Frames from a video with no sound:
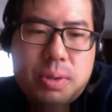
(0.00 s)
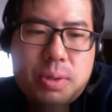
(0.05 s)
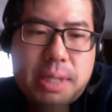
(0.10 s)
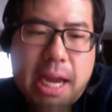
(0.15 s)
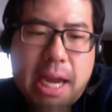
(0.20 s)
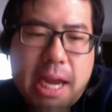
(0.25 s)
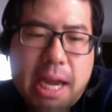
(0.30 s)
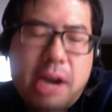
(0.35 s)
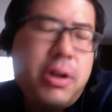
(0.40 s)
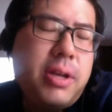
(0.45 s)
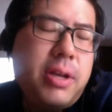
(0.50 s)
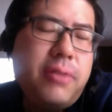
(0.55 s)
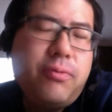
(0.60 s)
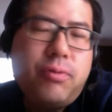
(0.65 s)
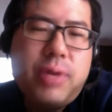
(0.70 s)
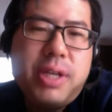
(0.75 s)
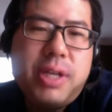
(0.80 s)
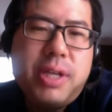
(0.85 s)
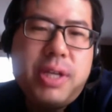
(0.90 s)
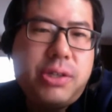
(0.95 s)
area
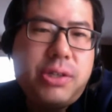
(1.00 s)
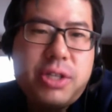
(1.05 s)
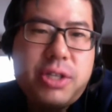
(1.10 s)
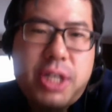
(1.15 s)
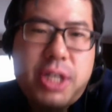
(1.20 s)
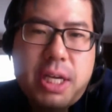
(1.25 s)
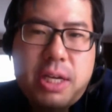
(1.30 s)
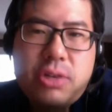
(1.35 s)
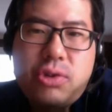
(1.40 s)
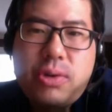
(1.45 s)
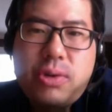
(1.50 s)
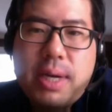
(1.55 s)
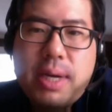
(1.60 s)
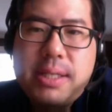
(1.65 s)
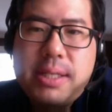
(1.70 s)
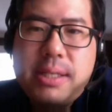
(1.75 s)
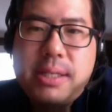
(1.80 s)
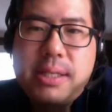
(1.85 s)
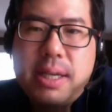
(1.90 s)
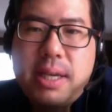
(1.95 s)
of research
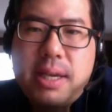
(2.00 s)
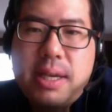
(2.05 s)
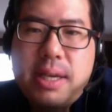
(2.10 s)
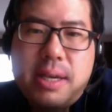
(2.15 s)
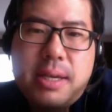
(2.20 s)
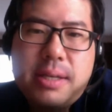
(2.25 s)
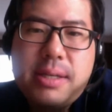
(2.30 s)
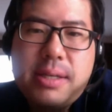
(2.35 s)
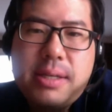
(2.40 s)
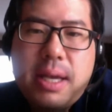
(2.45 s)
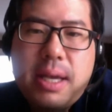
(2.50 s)
interest is